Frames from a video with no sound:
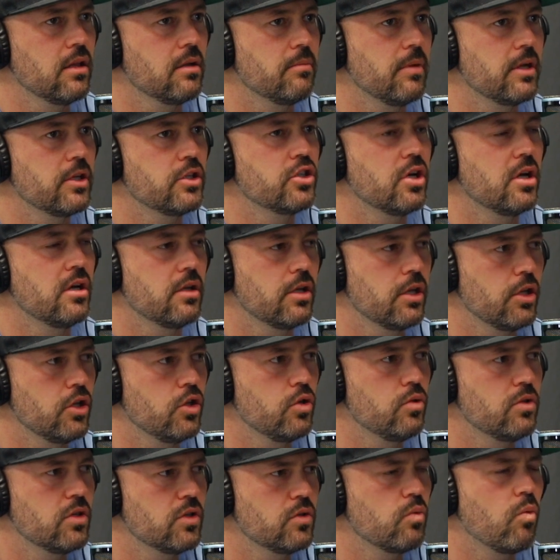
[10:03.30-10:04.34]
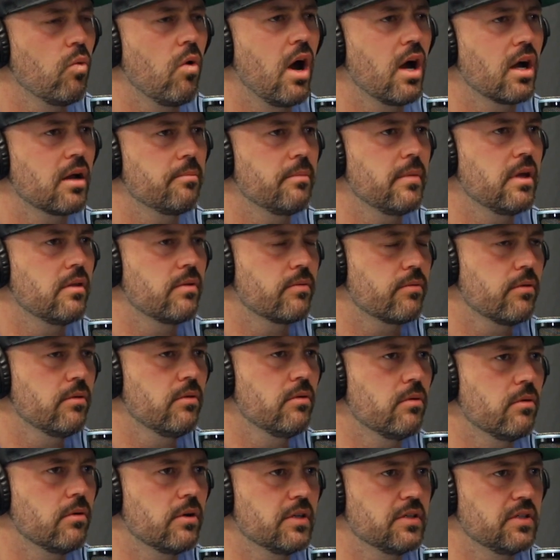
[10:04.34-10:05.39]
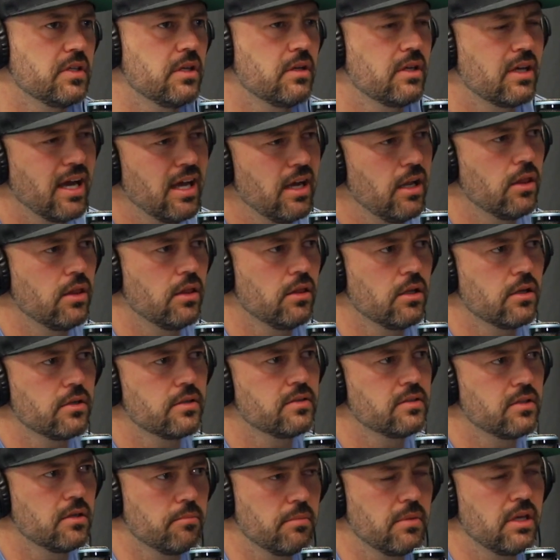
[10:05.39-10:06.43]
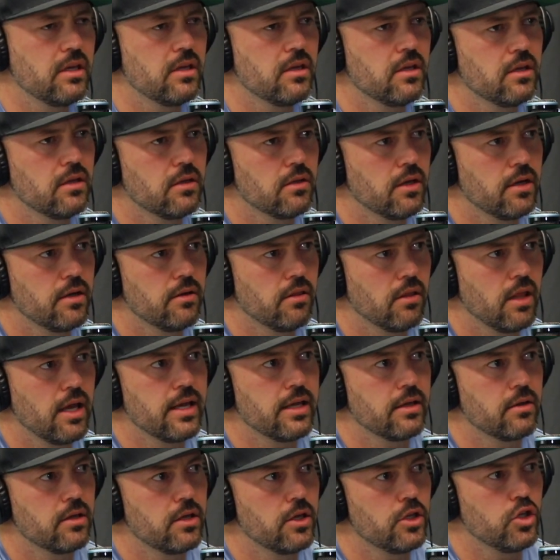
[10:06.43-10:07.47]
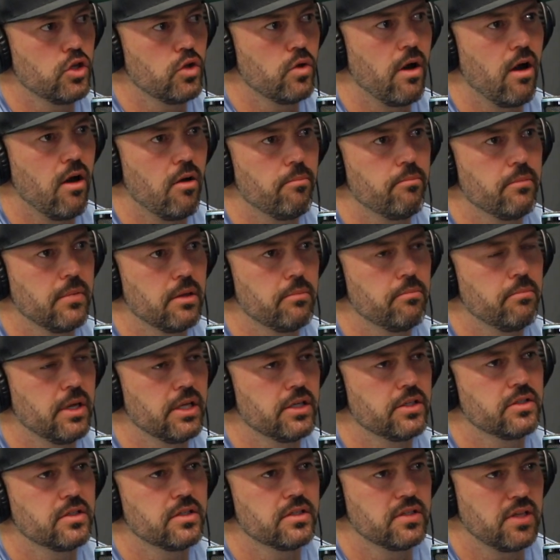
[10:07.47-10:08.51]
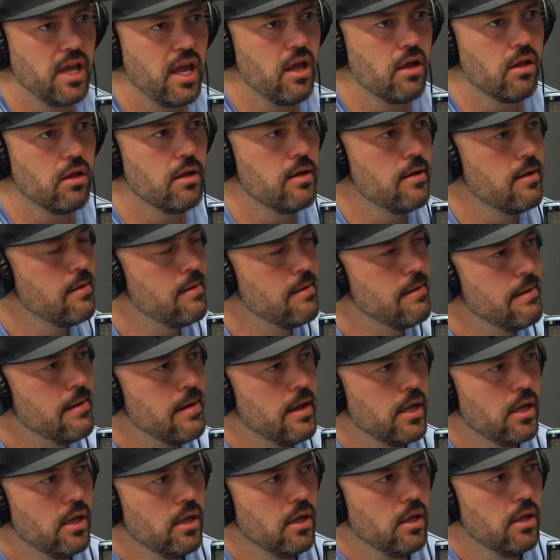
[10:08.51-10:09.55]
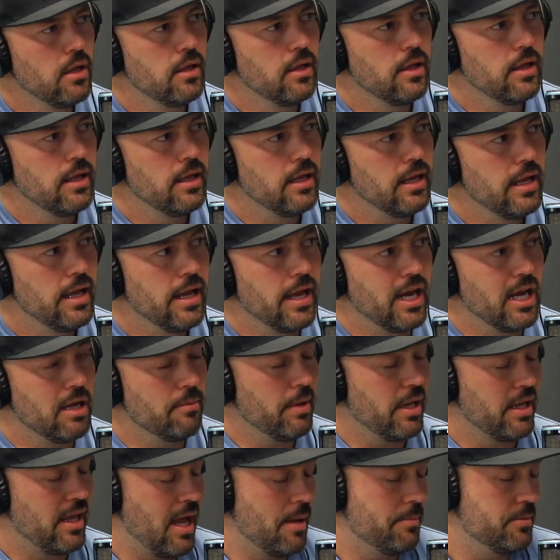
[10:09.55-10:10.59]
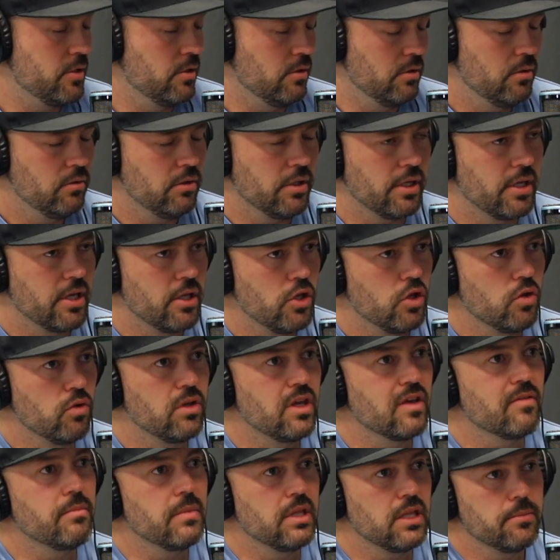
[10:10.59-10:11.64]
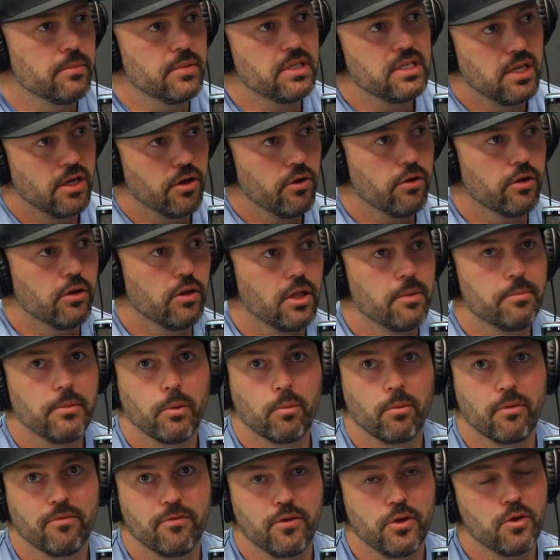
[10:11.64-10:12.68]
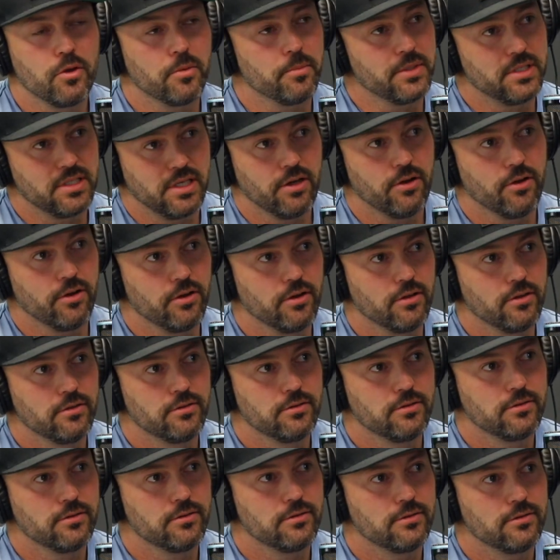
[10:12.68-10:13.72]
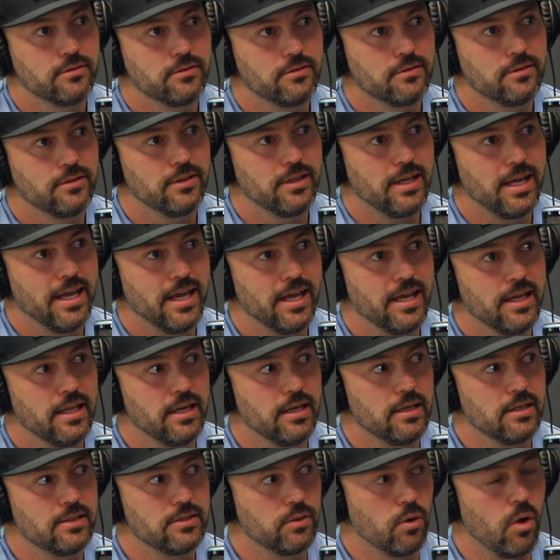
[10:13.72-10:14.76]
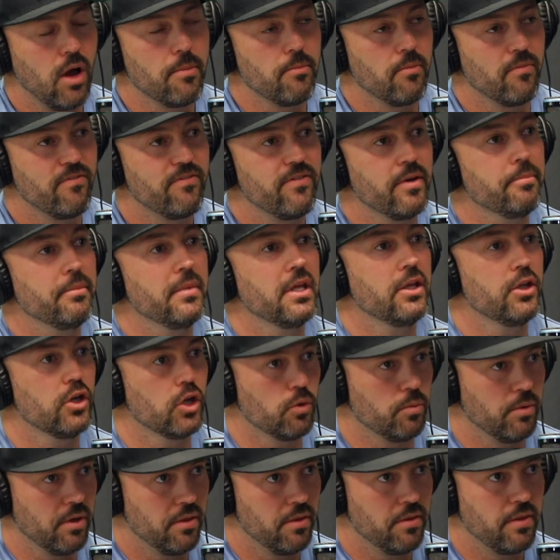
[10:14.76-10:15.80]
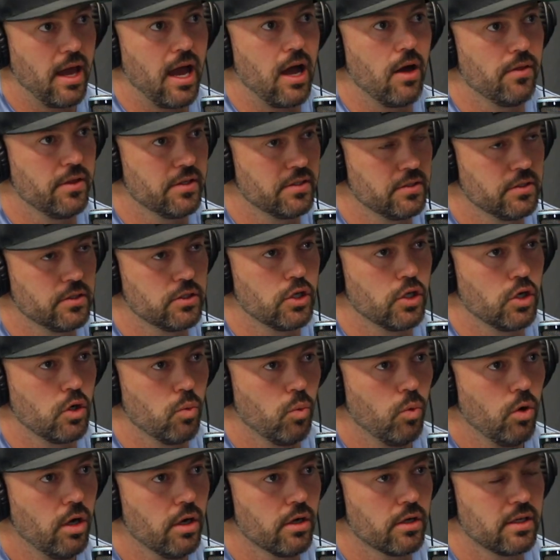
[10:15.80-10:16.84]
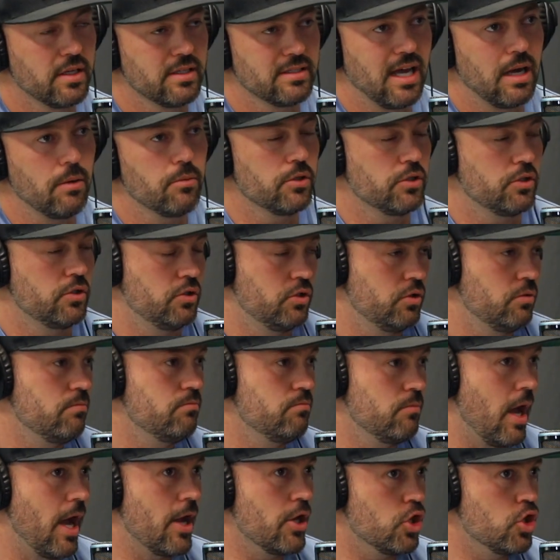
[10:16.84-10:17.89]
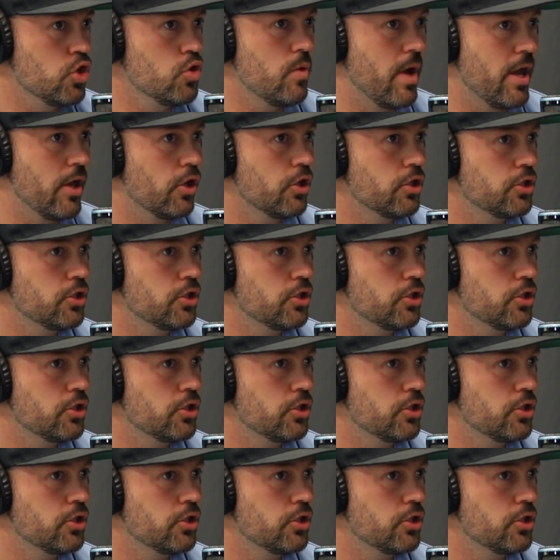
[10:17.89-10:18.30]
like, John, can you just walk me through? Because he kind of looks to me like, can you help me pitch the sale? And I'm like, absolutely. Can you give me the material? Let me review the material. And so I'm familiar with how this is going to work because I knew energy.